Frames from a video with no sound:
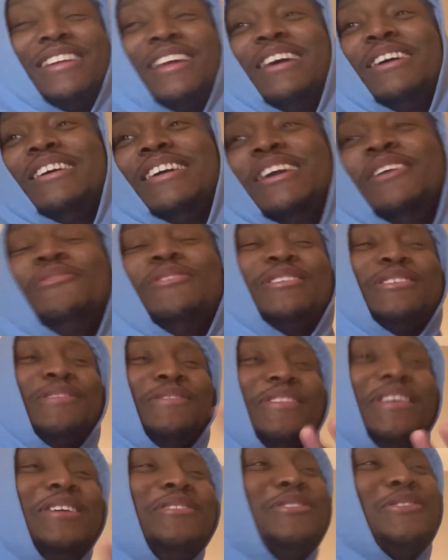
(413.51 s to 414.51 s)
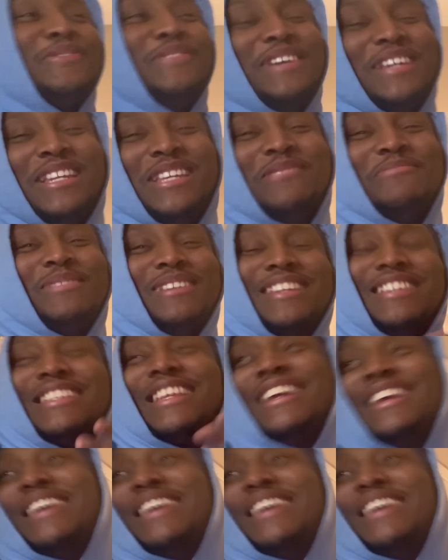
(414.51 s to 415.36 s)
Uh, it wasn't. It was funny, but it's like